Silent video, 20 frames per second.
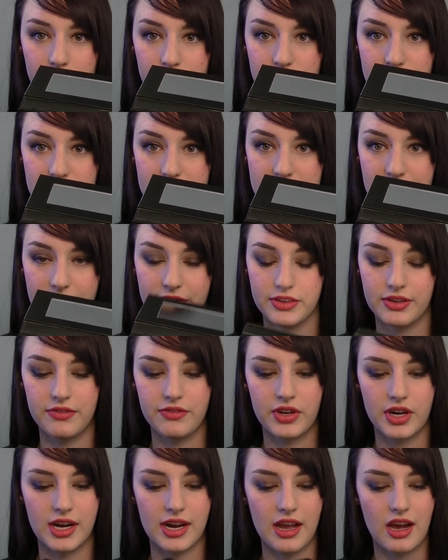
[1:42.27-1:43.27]
which is
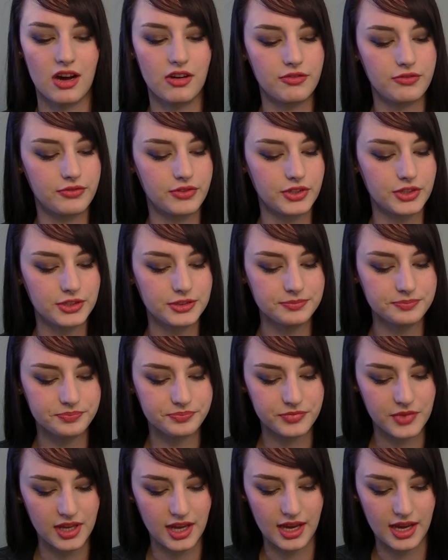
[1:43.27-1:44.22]
definitely very helpful.